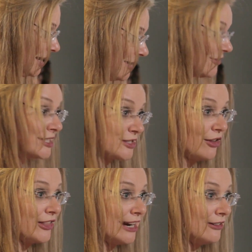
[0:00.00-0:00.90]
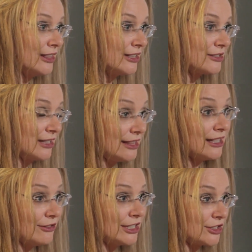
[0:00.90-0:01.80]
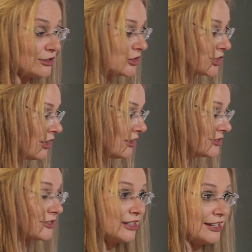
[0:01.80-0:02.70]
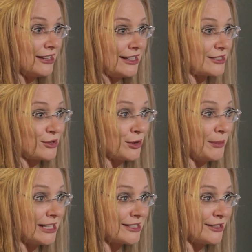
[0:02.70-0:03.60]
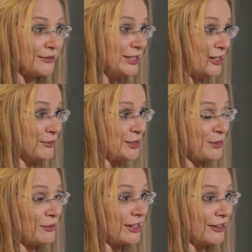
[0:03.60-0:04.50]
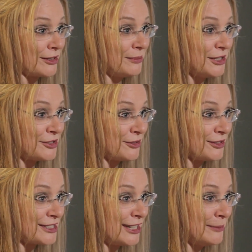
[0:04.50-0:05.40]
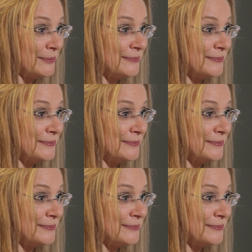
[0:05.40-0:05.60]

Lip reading: If it's not there in the original shot, that's all the better. We don't want to be working on the computer all the time.